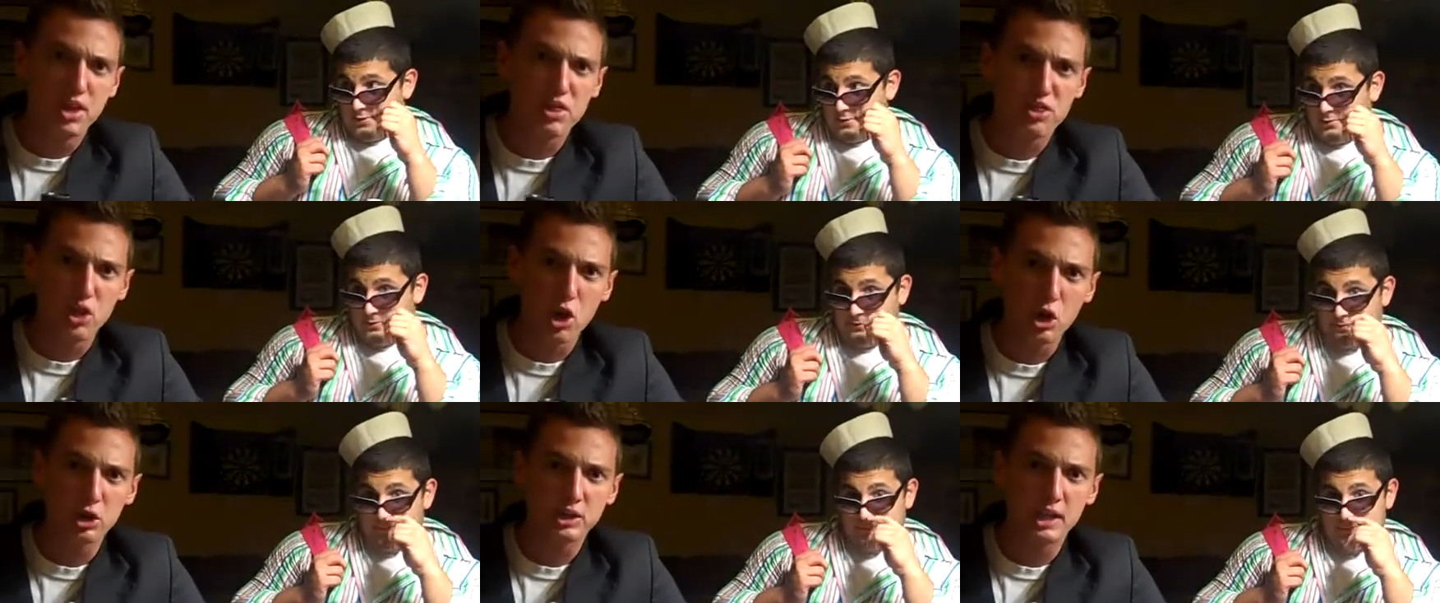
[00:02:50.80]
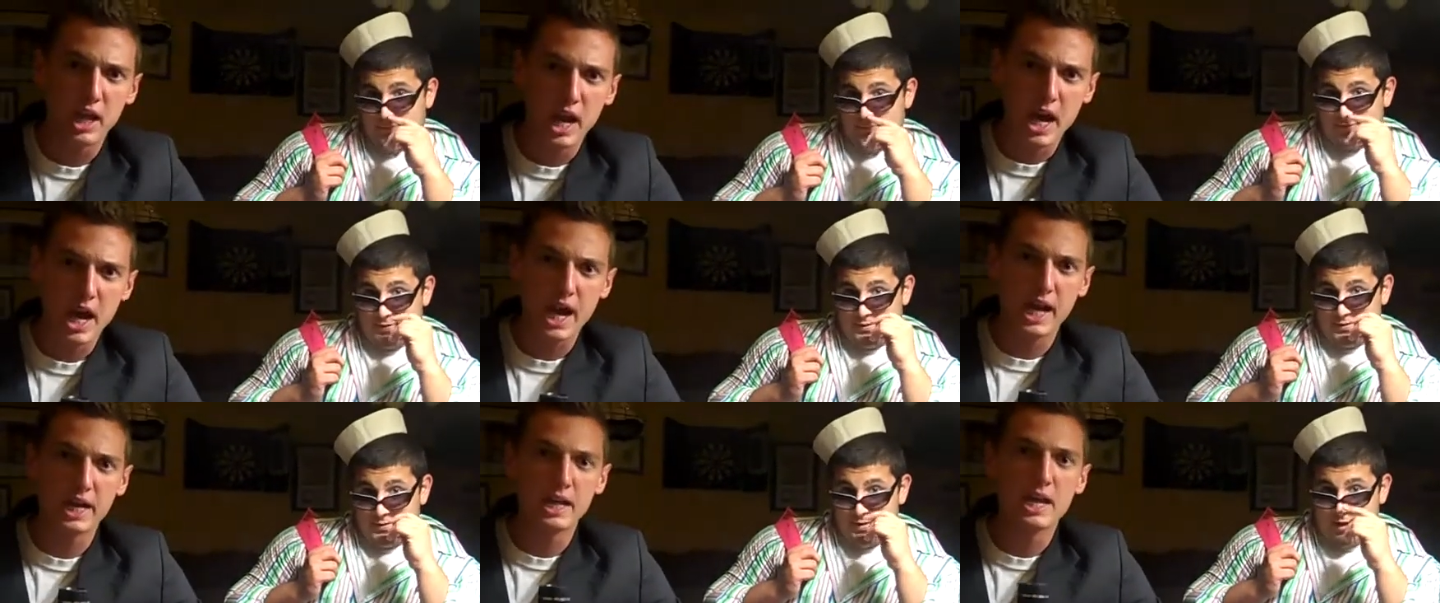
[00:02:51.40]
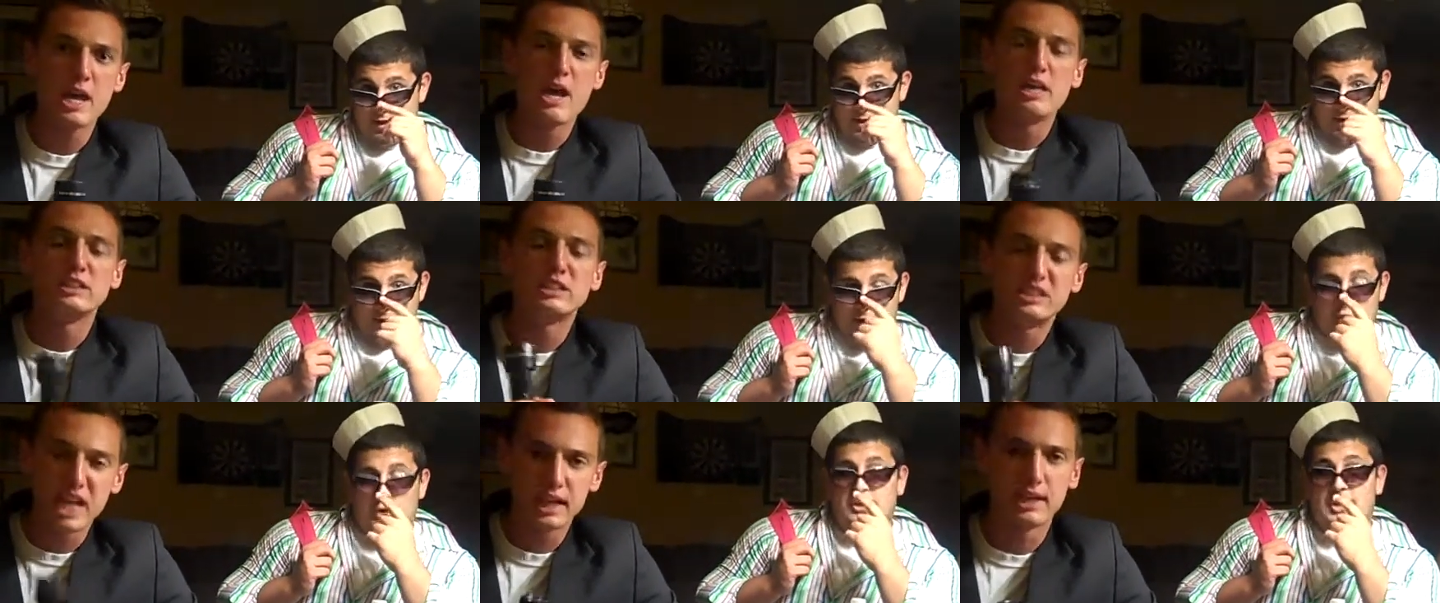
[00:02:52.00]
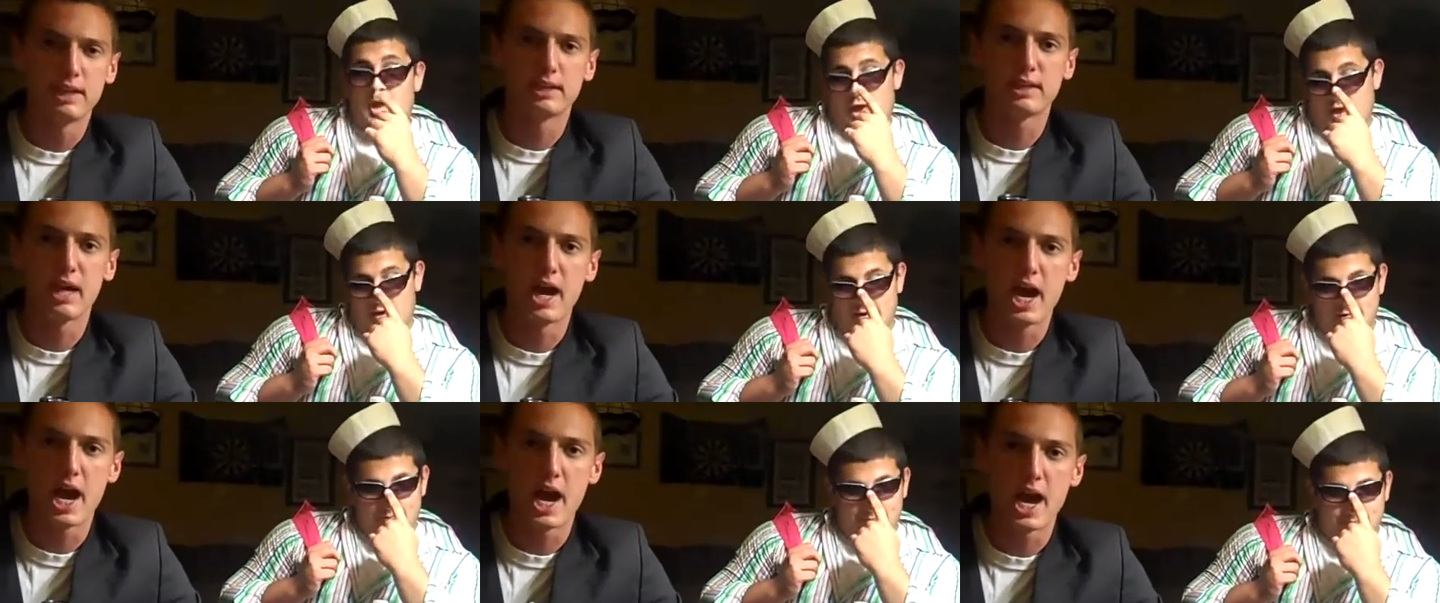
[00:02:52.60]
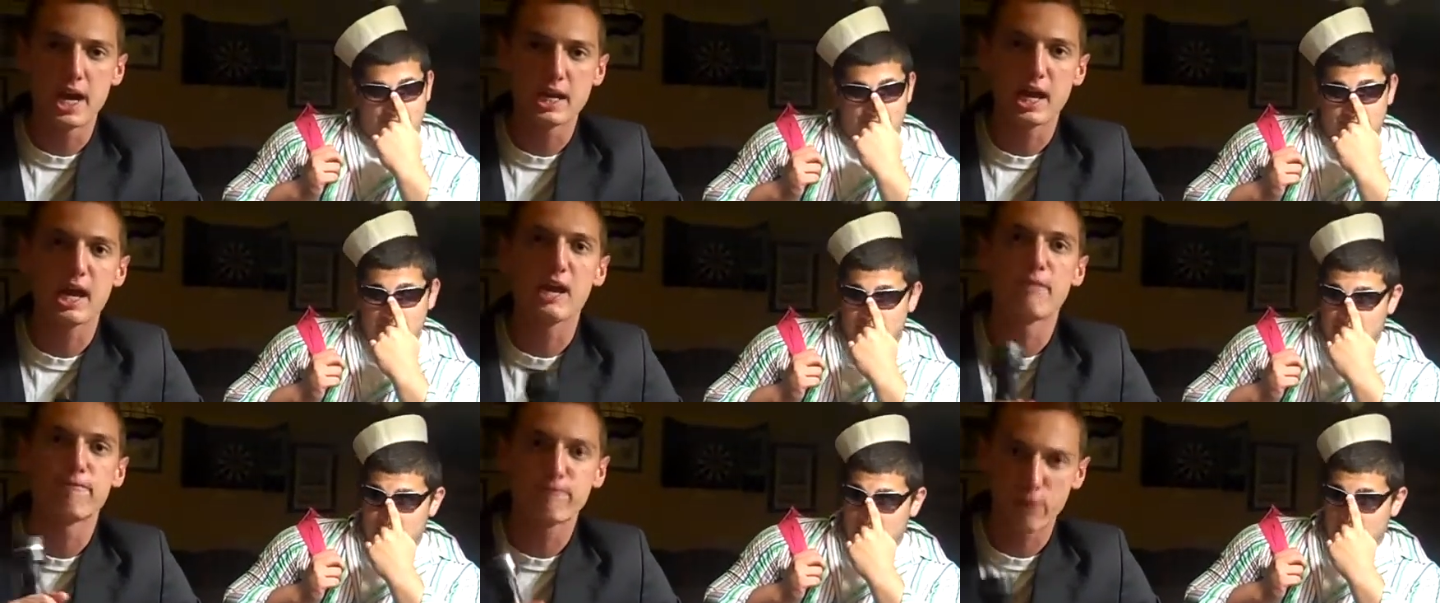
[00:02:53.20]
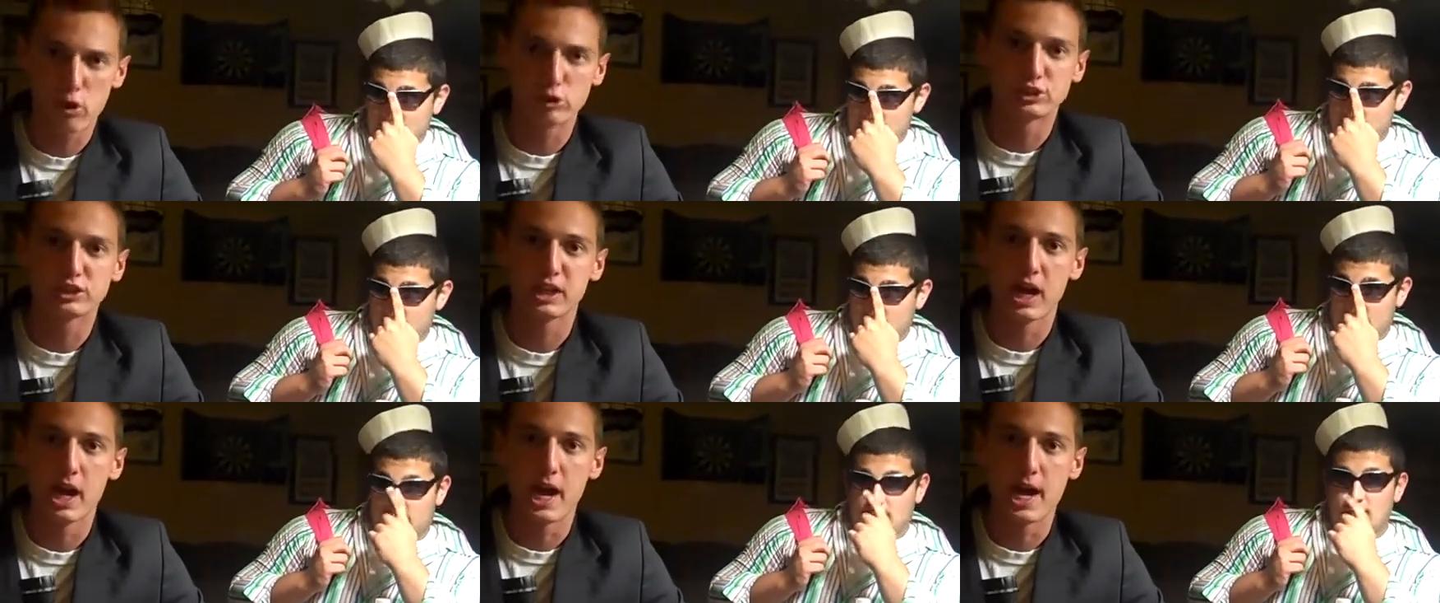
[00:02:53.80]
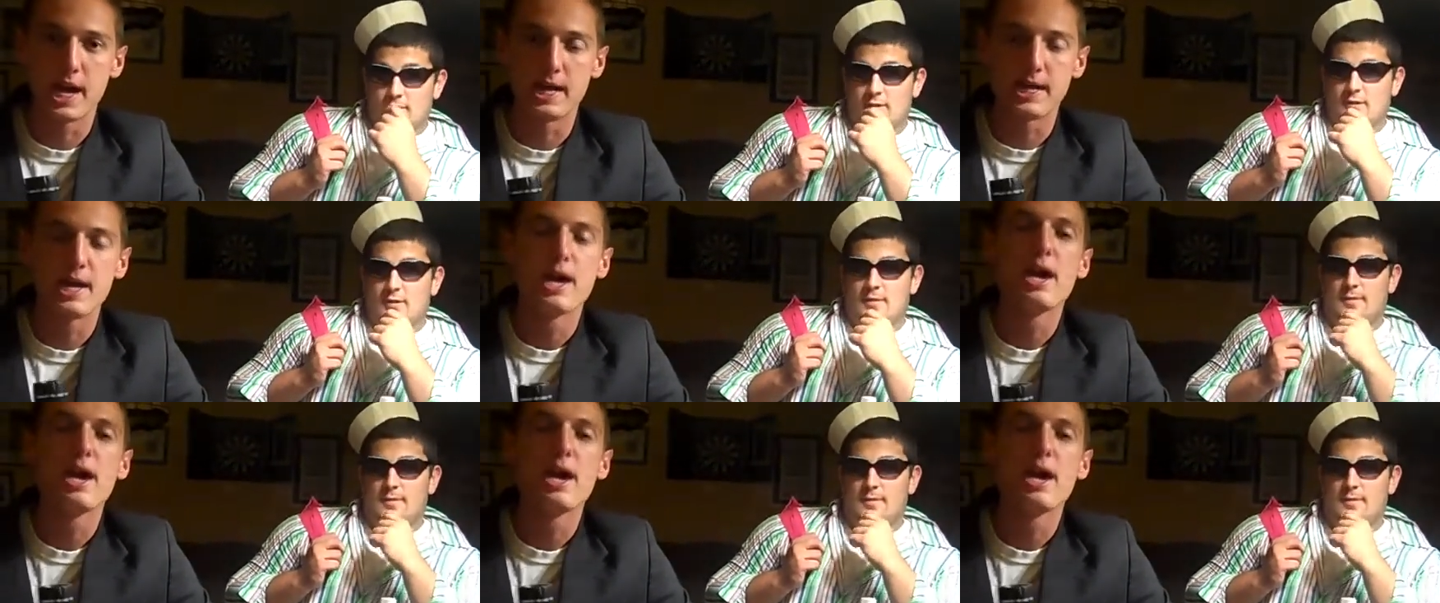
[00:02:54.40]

Speaker 1: the third kind, third second kind. kind, and first kind.